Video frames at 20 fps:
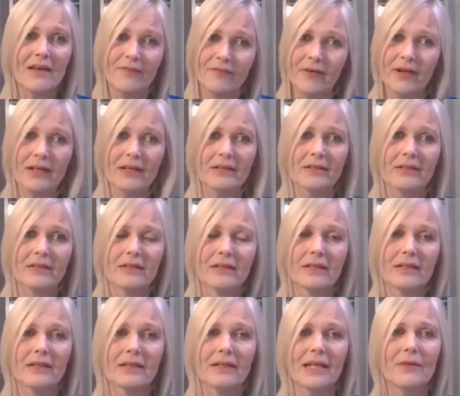I felt
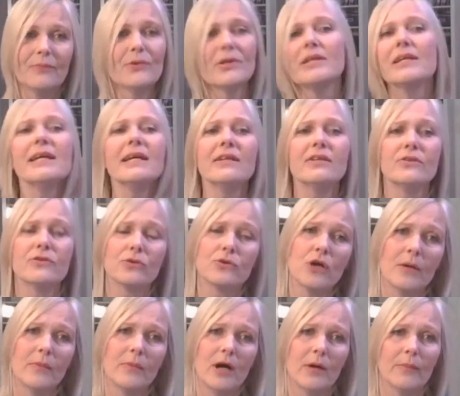that we need to
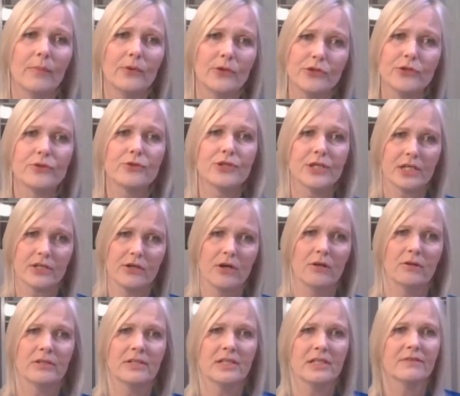come up with new
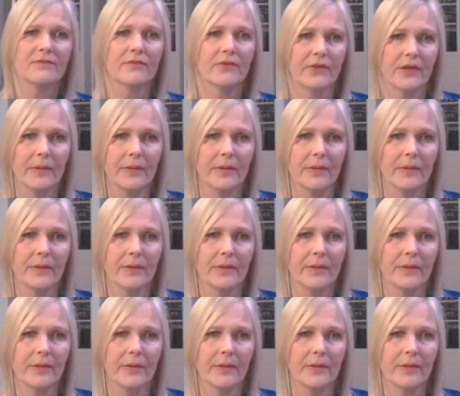technologies for